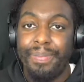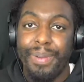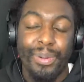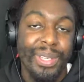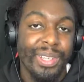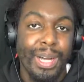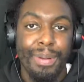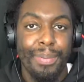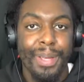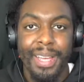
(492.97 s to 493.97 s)
But when you come
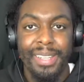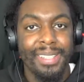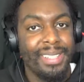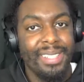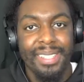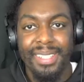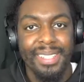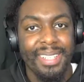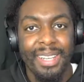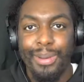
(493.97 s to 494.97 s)
up against
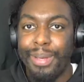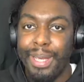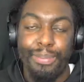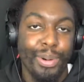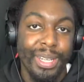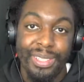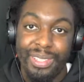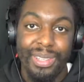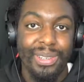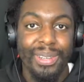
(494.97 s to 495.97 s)
Khabib
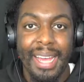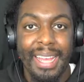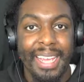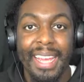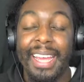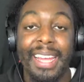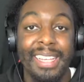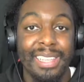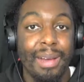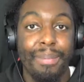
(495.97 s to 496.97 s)
.2, aka
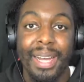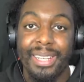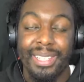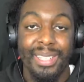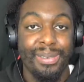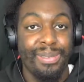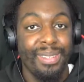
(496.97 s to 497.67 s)
Islam Makhachev,